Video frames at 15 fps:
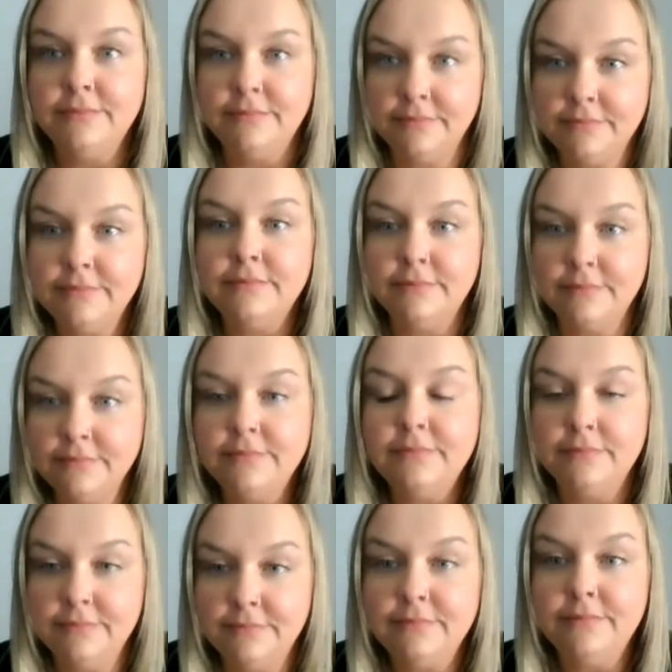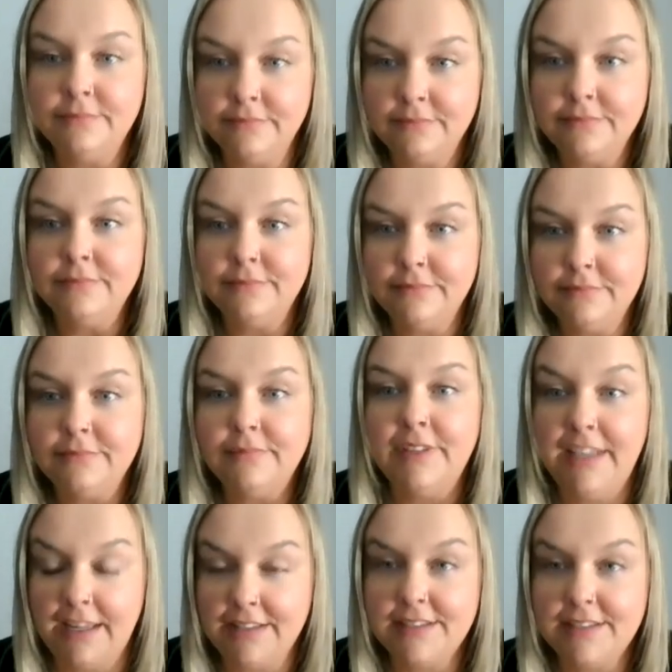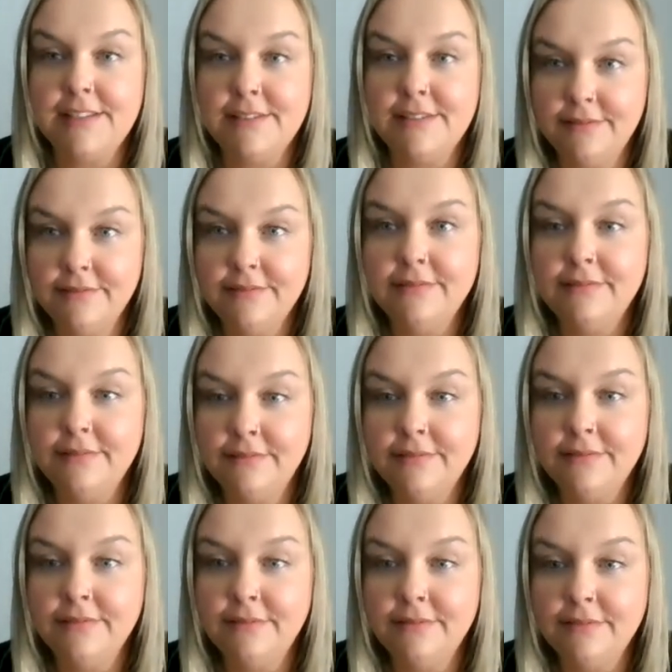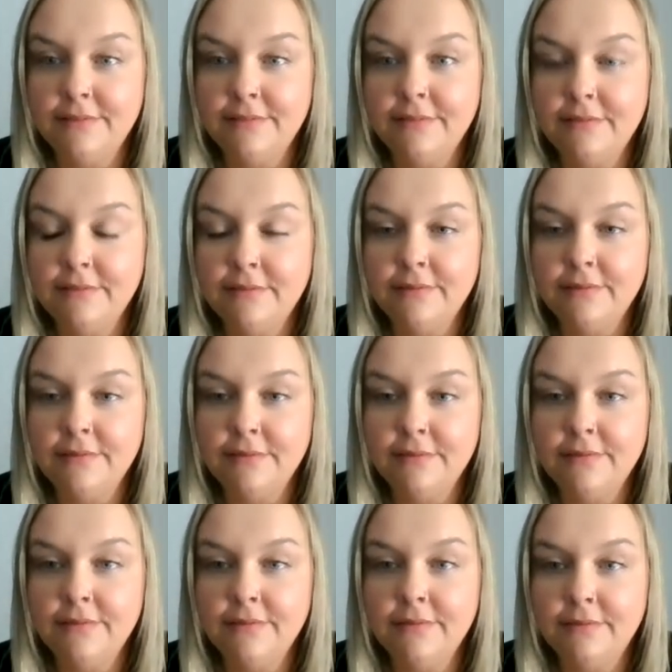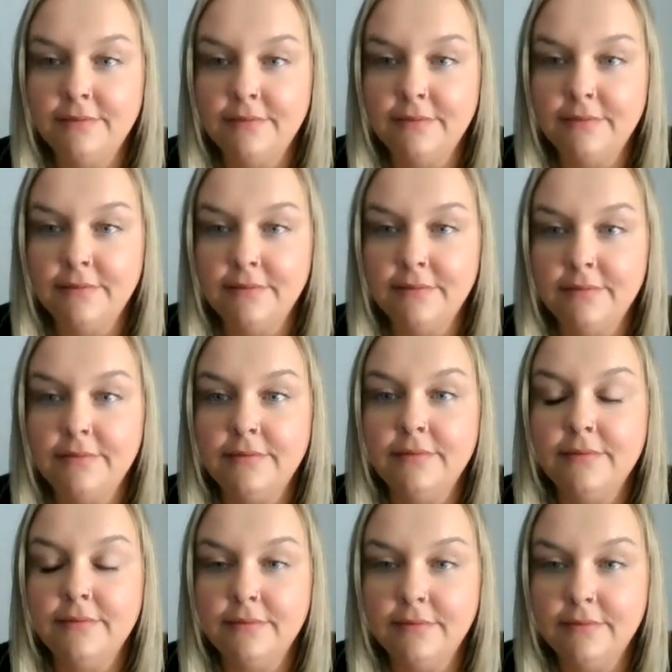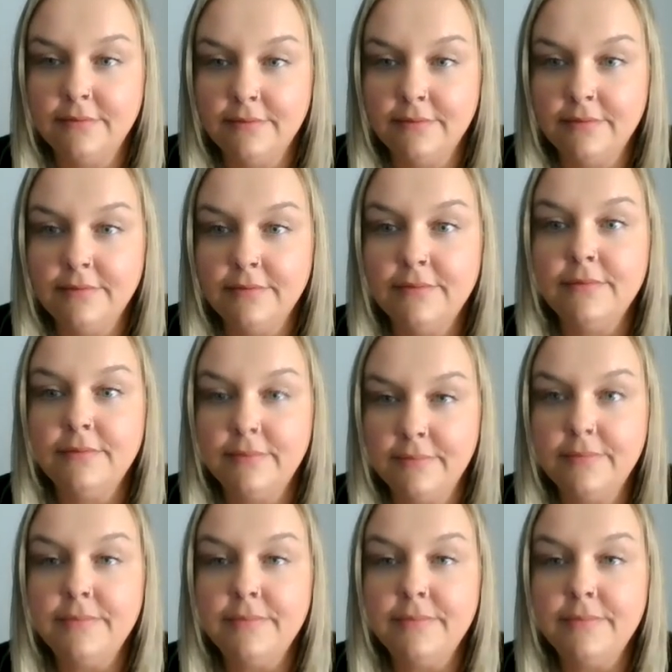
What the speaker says: [no speech]